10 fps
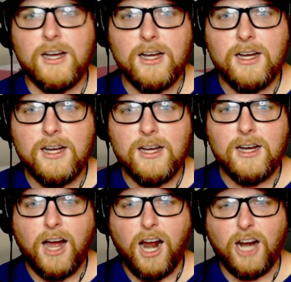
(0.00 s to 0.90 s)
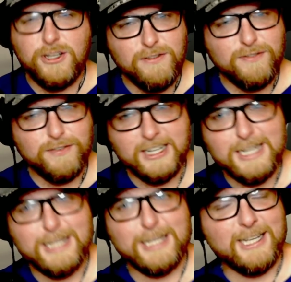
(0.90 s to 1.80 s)
For that price- Are you
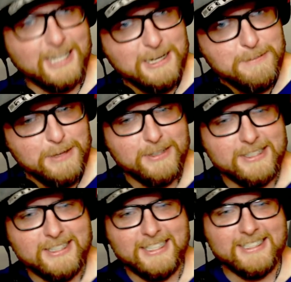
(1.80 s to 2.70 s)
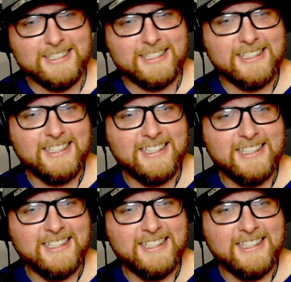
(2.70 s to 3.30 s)
freaking kidding me with these?